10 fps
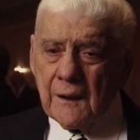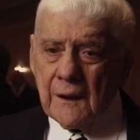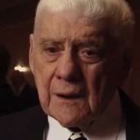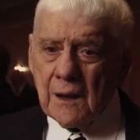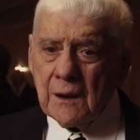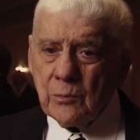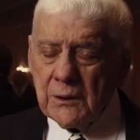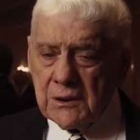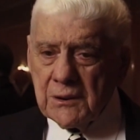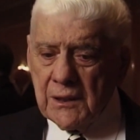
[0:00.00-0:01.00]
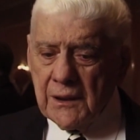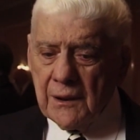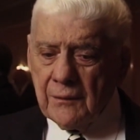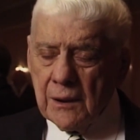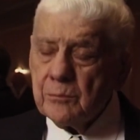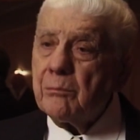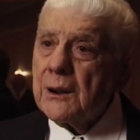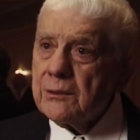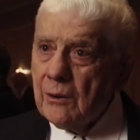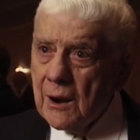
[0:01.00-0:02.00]
and I went in there, and
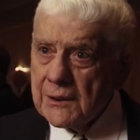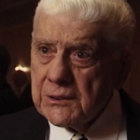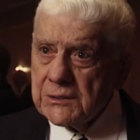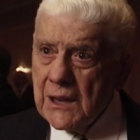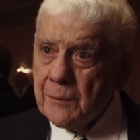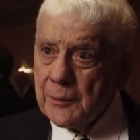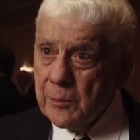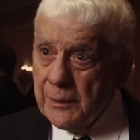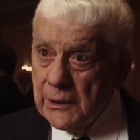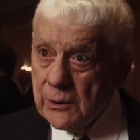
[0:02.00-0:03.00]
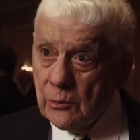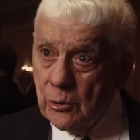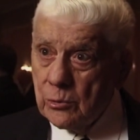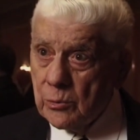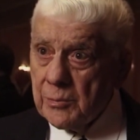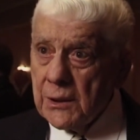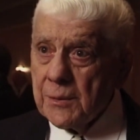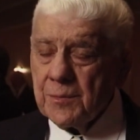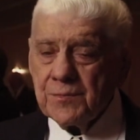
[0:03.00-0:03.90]
Buddy Rogers happened to be in the room.